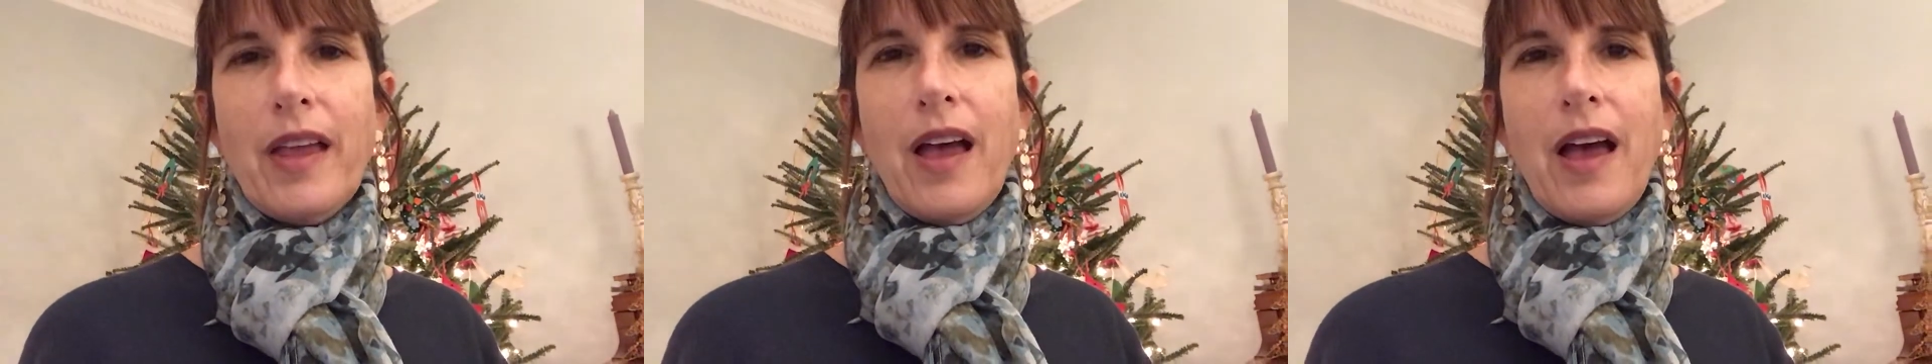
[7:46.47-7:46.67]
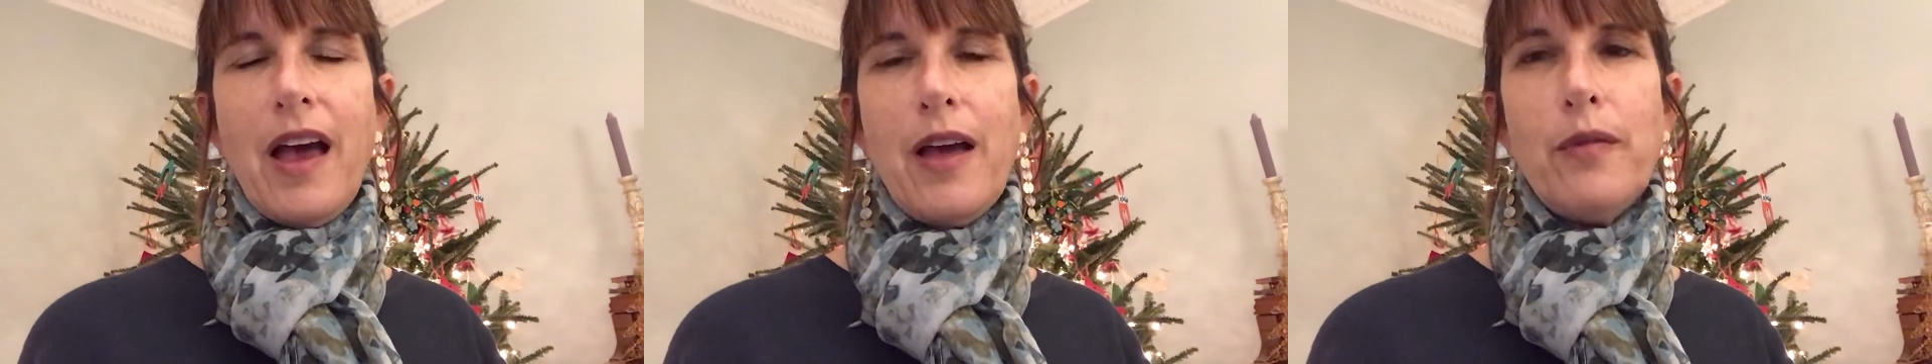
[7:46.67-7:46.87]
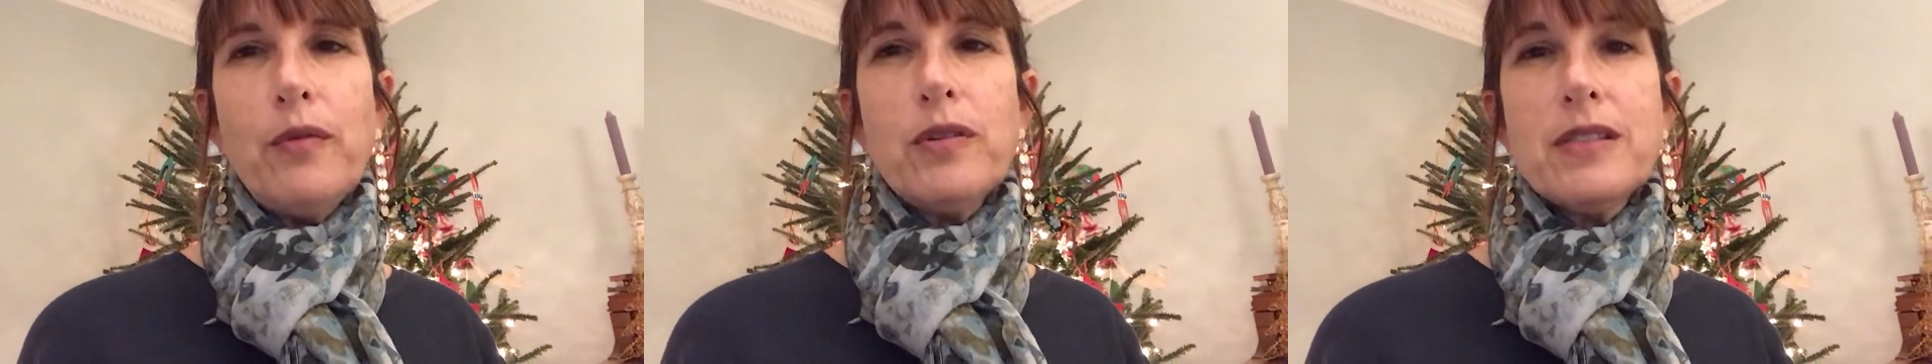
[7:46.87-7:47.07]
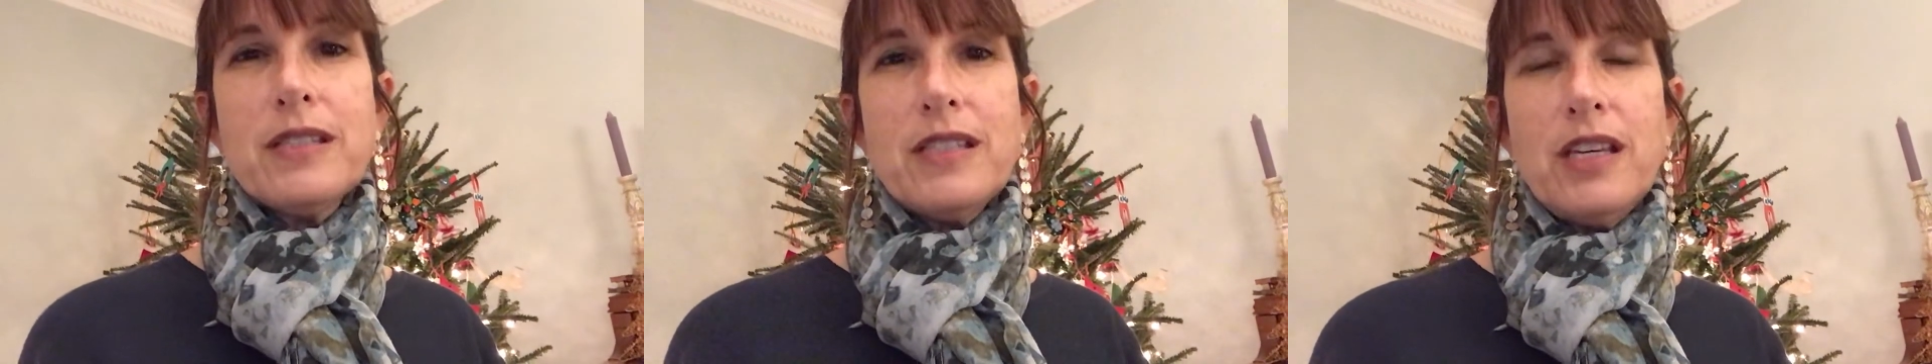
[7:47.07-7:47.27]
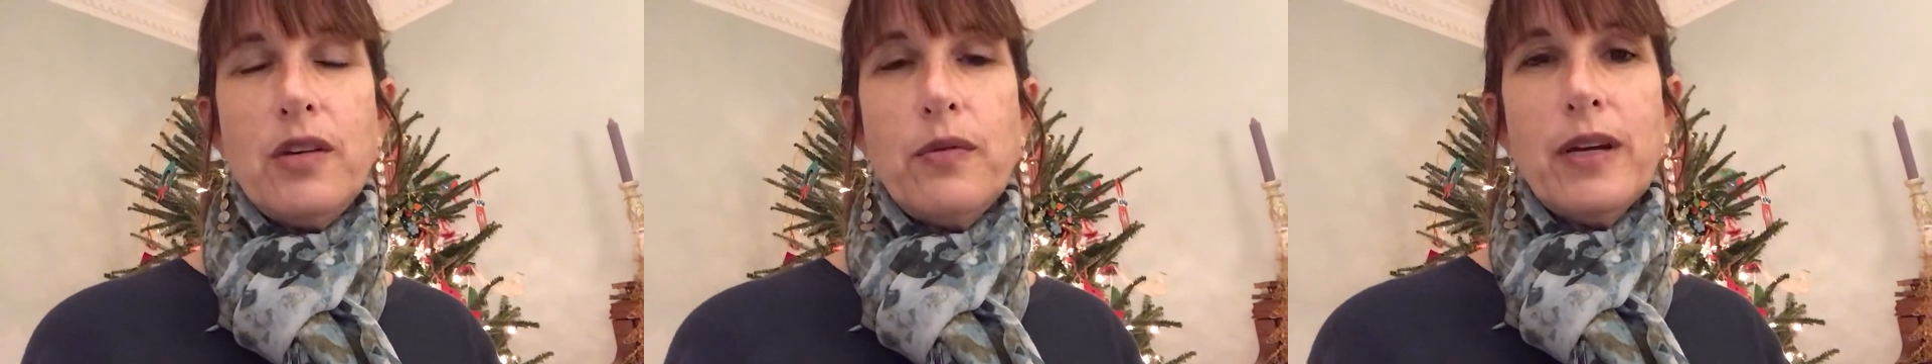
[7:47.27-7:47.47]
I will
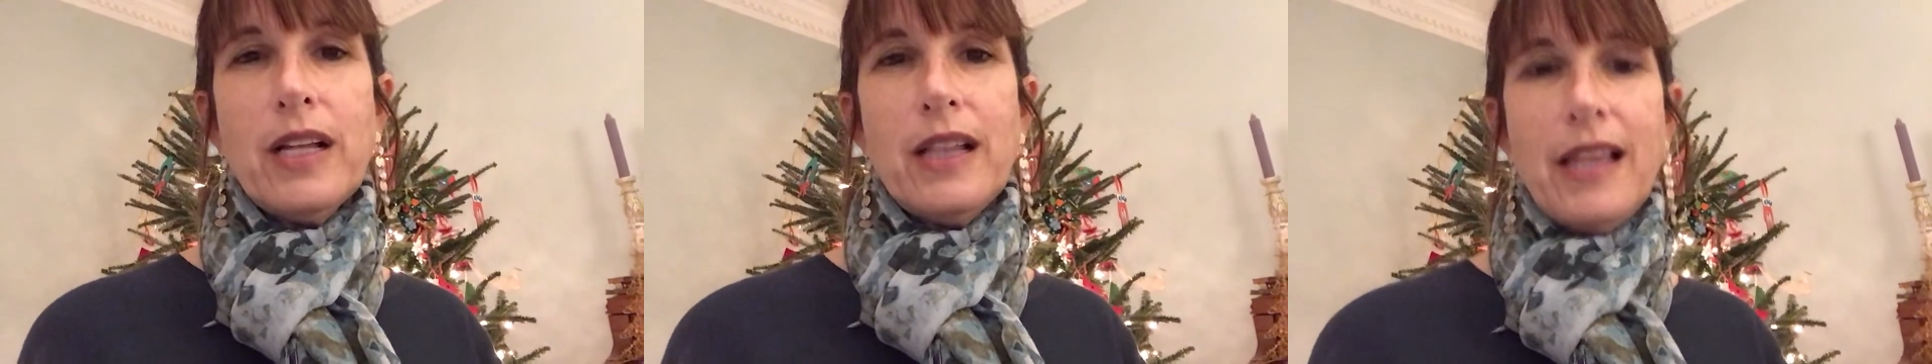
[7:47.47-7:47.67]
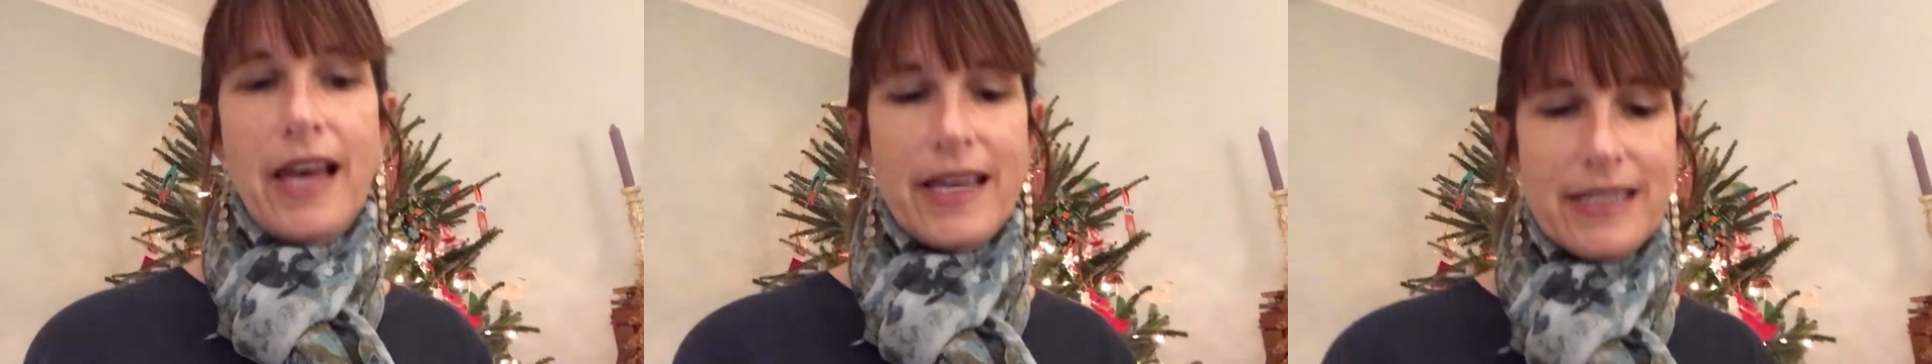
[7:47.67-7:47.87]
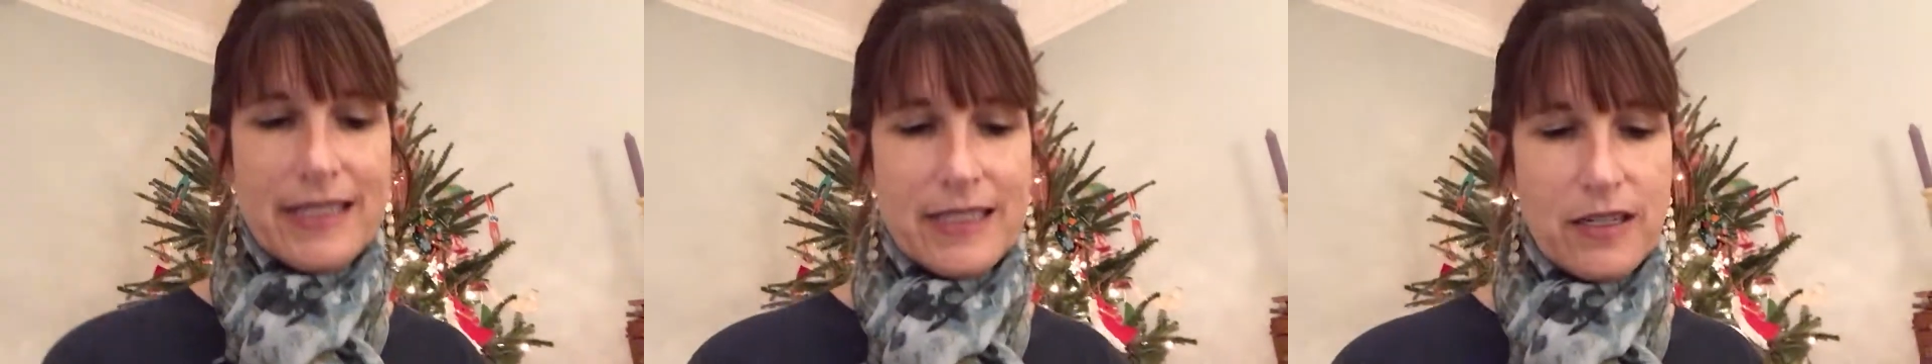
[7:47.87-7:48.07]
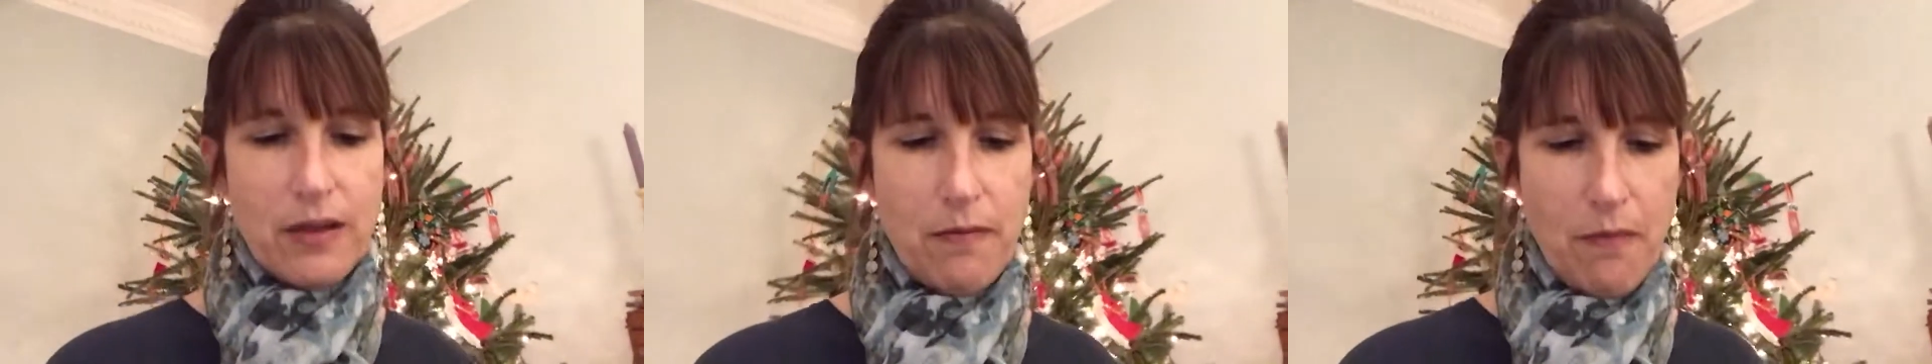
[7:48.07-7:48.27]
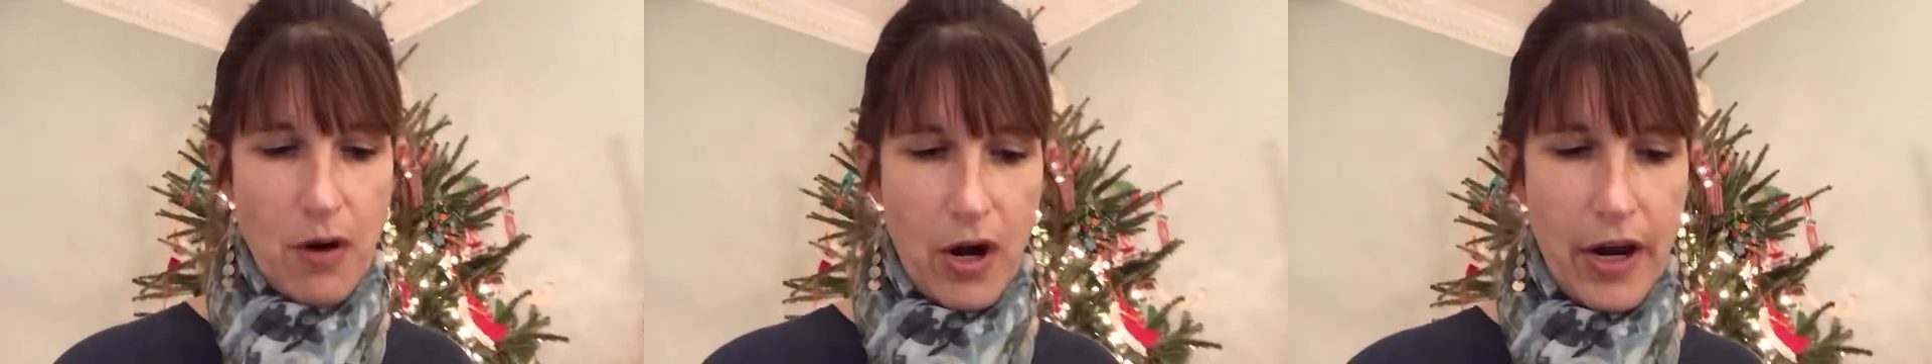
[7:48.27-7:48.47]
see you in class
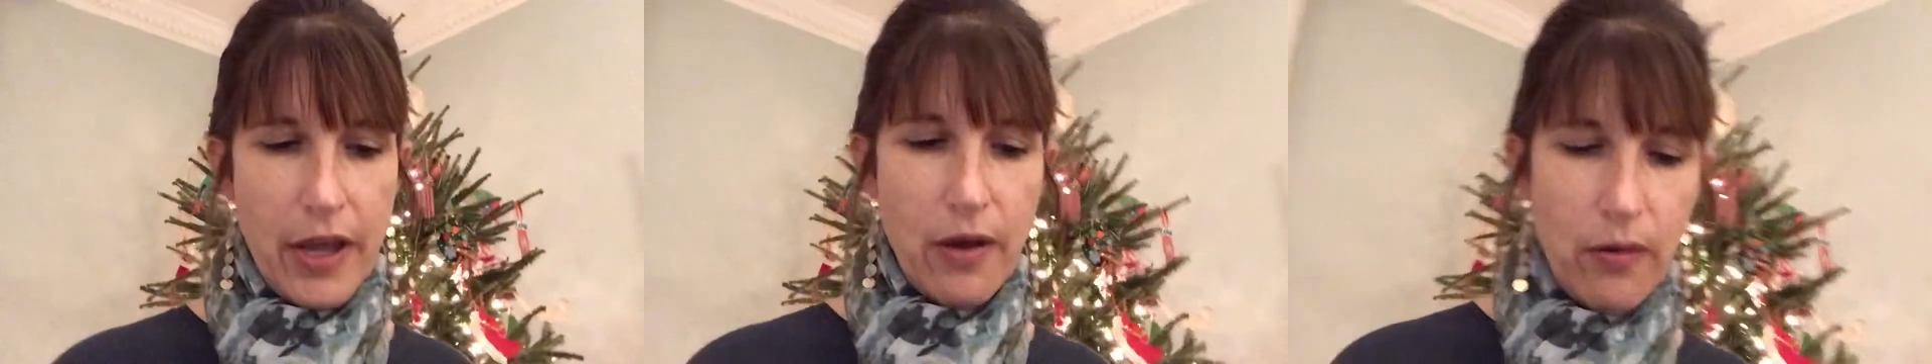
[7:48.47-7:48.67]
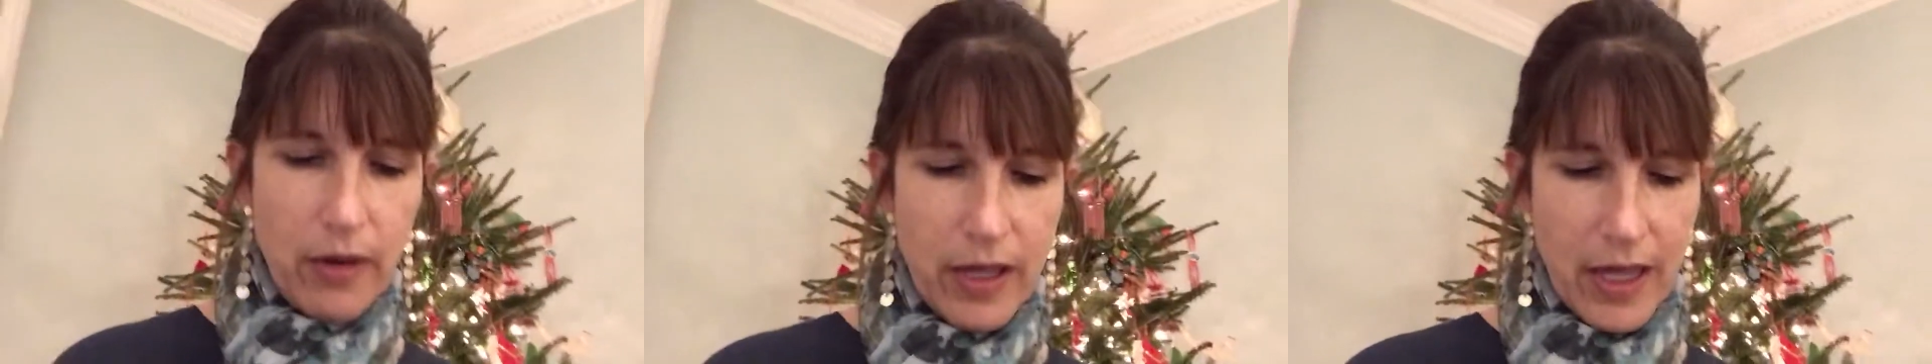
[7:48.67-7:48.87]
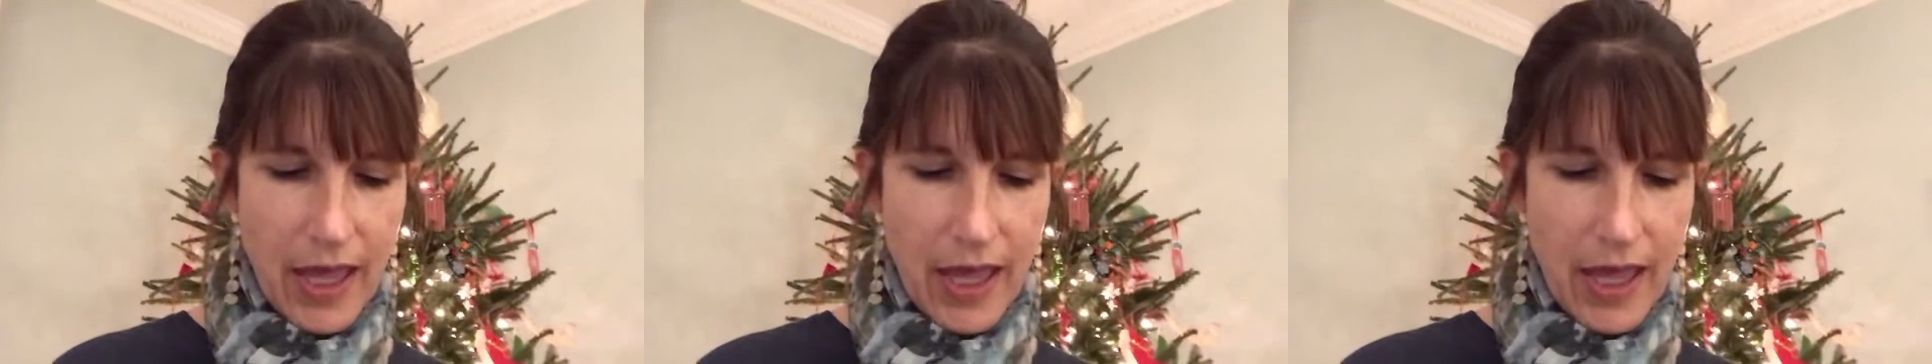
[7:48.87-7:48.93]
tomorrow,